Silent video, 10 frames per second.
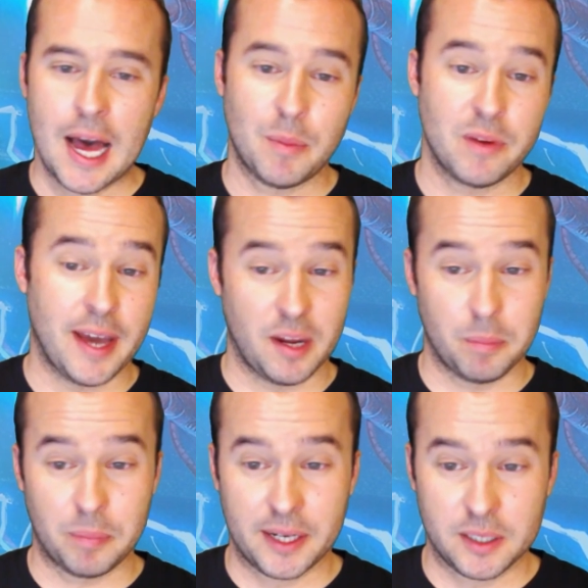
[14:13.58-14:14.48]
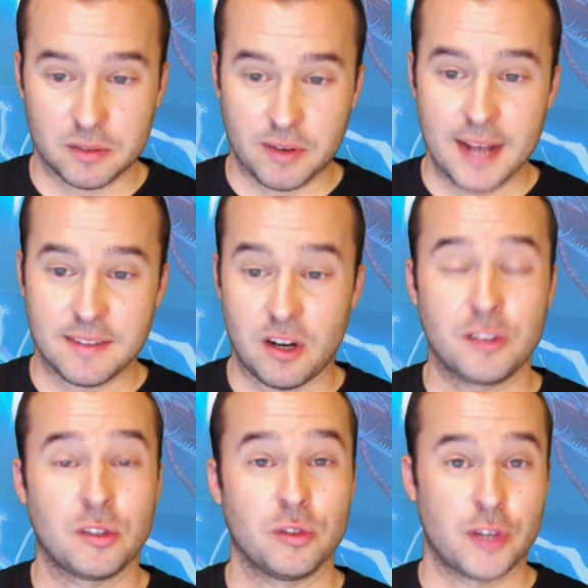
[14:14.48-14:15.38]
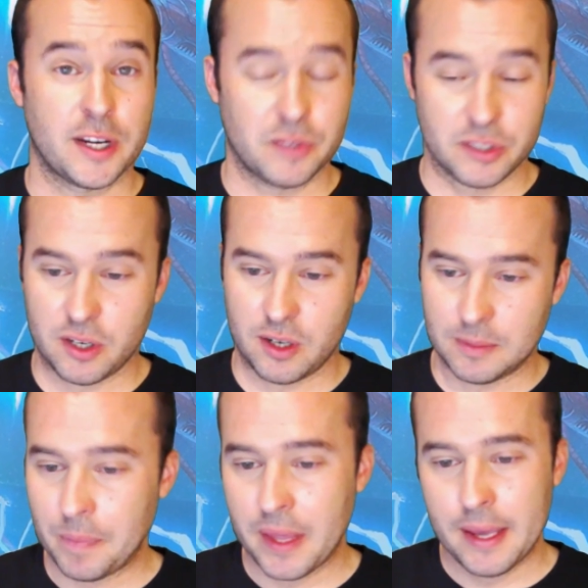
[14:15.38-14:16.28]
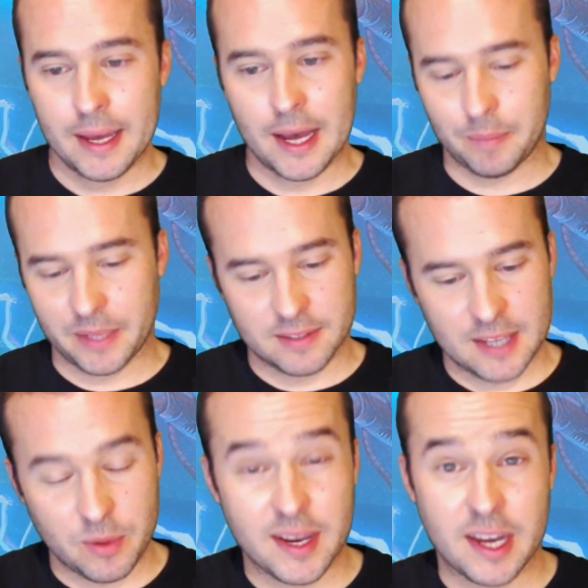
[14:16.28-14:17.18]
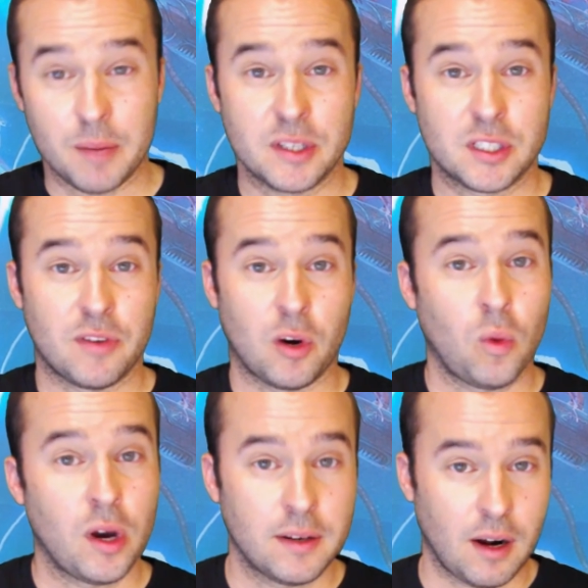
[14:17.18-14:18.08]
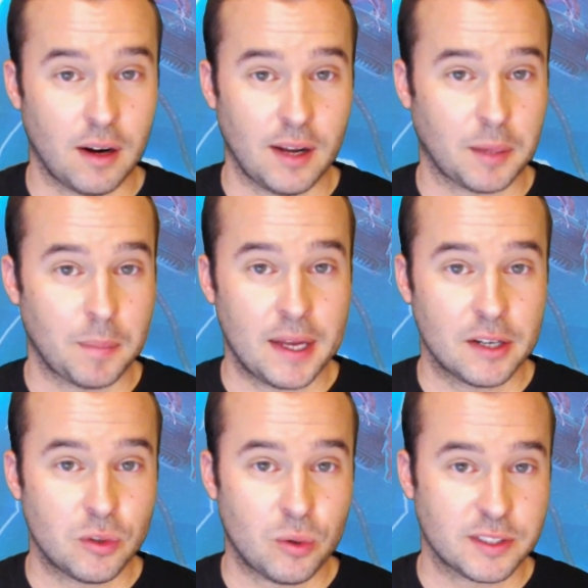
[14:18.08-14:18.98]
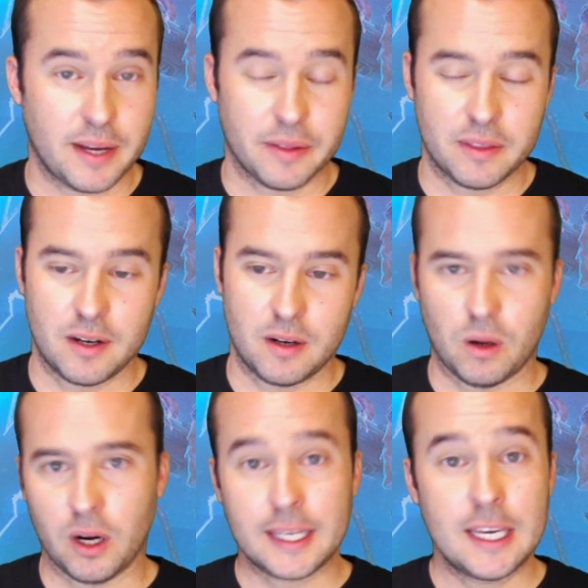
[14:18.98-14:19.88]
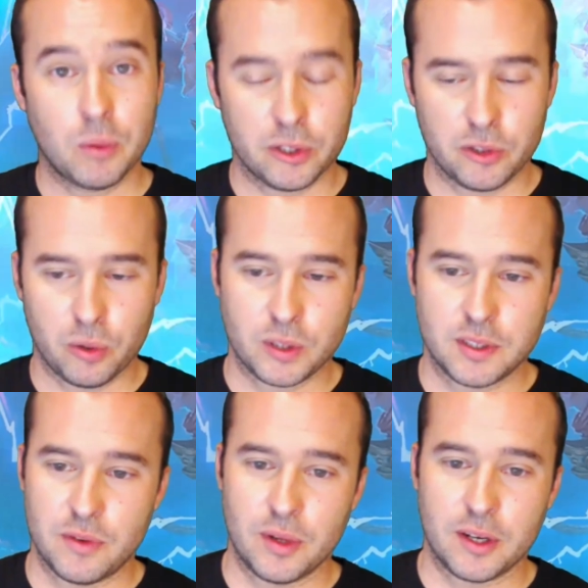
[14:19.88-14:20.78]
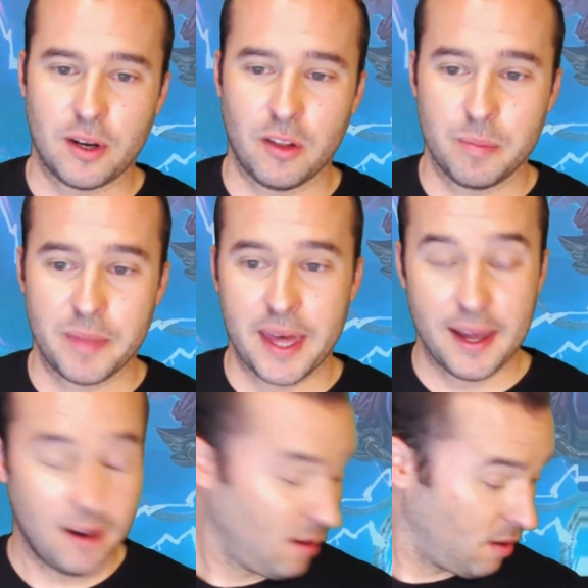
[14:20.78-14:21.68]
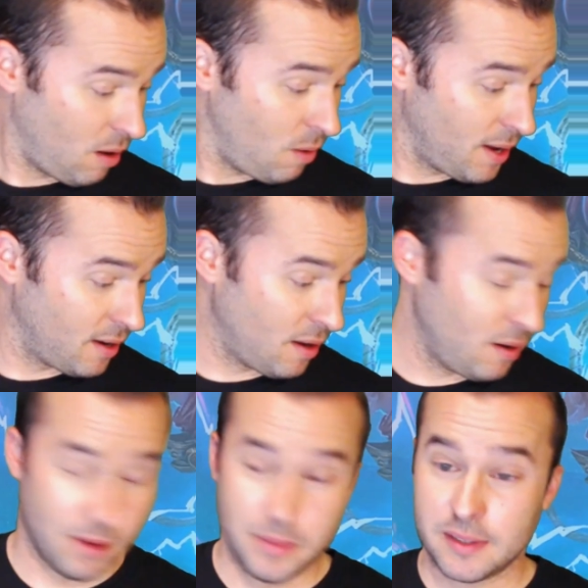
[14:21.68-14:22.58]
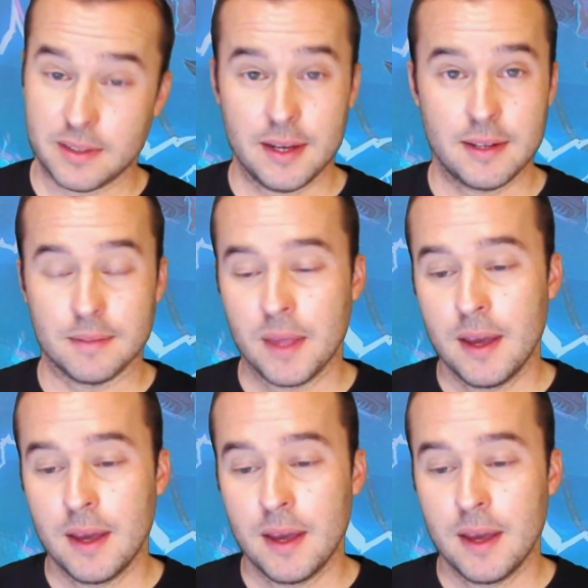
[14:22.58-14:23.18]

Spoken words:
We've got Unburial Rites and also Dread Return. Let's say we've got a bunch of our like mana dorks out there, or our keyword dorks if you want to call them that. Oh, I know. I'm excited.